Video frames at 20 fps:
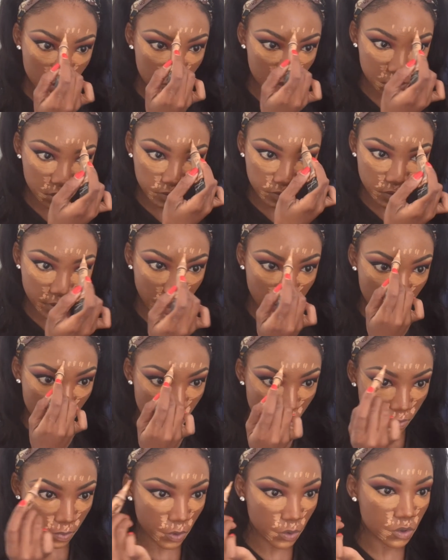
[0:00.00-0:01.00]
Just for that
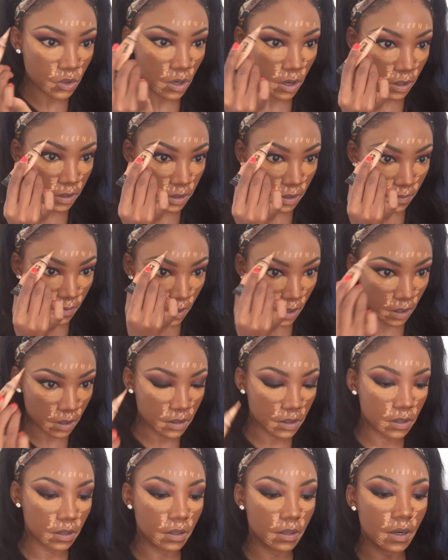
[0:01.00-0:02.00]
whole Botox
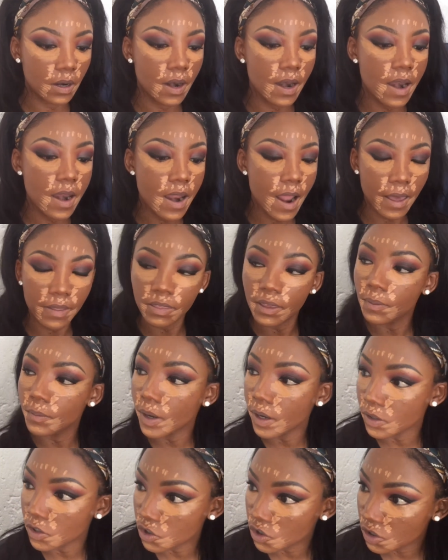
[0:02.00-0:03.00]
effect. Nothing
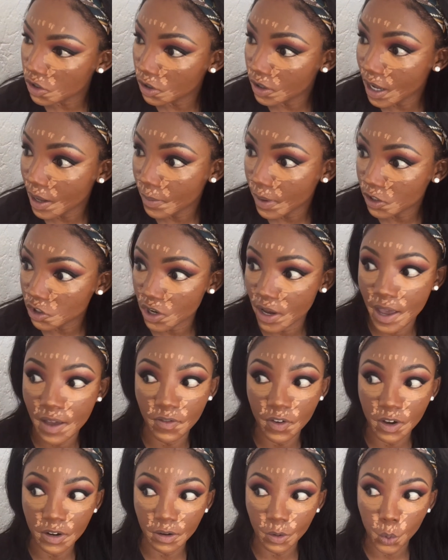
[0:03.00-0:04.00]
much. Look how much I
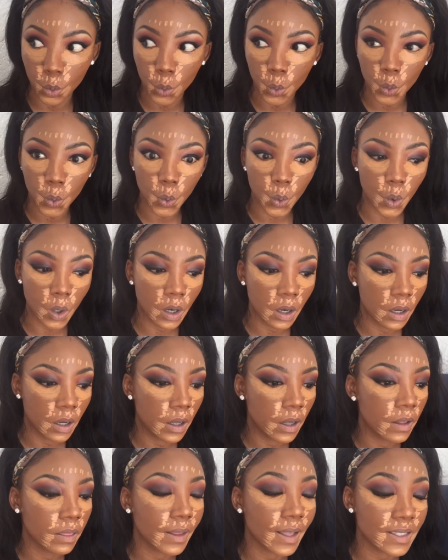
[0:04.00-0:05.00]
have on.
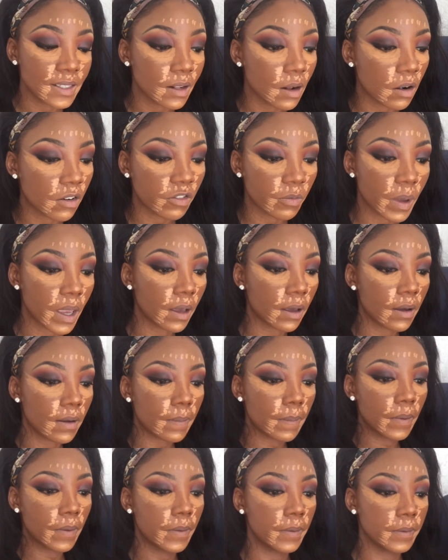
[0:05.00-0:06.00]
That's a lot of makeup.